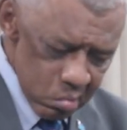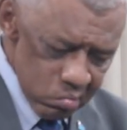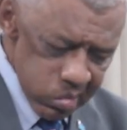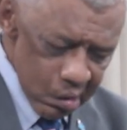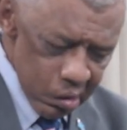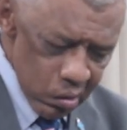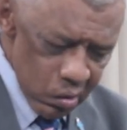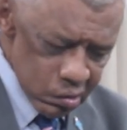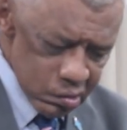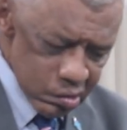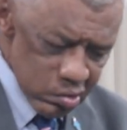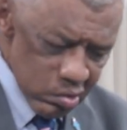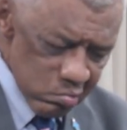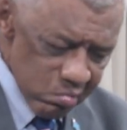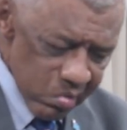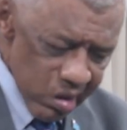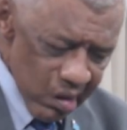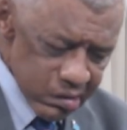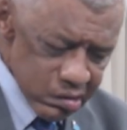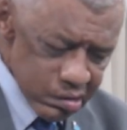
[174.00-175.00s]
but also
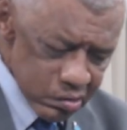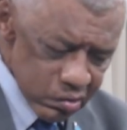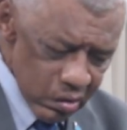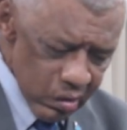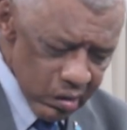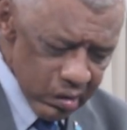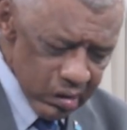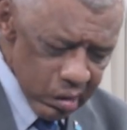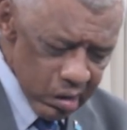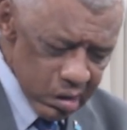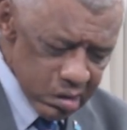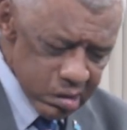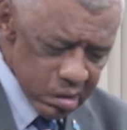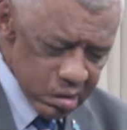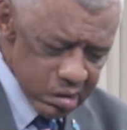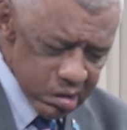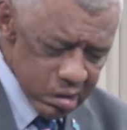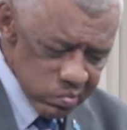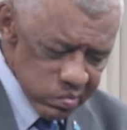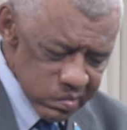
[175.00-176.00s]
builds strong
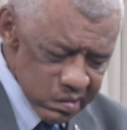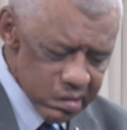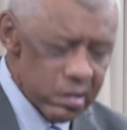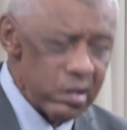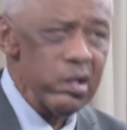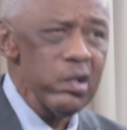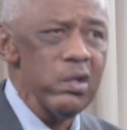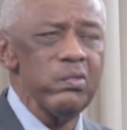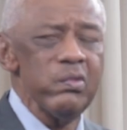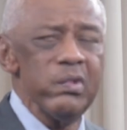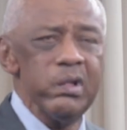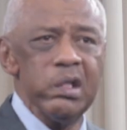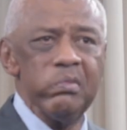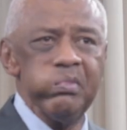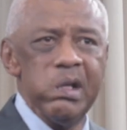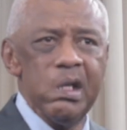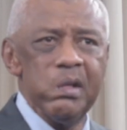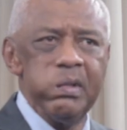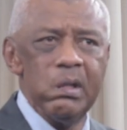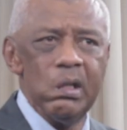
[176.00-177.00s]
relationships with the
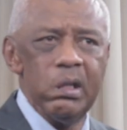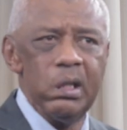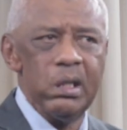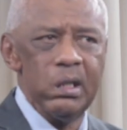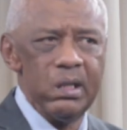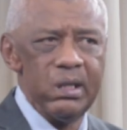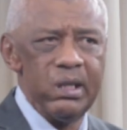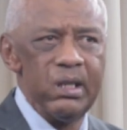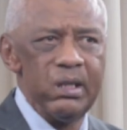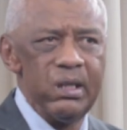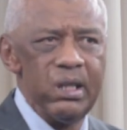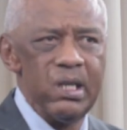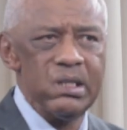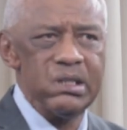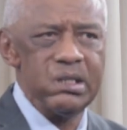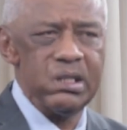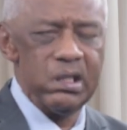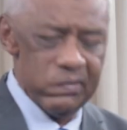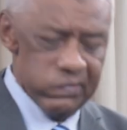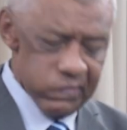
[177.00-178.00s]
people that they
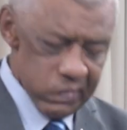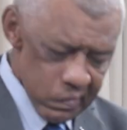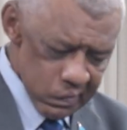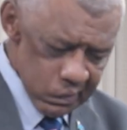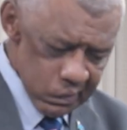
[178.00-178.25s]
serve.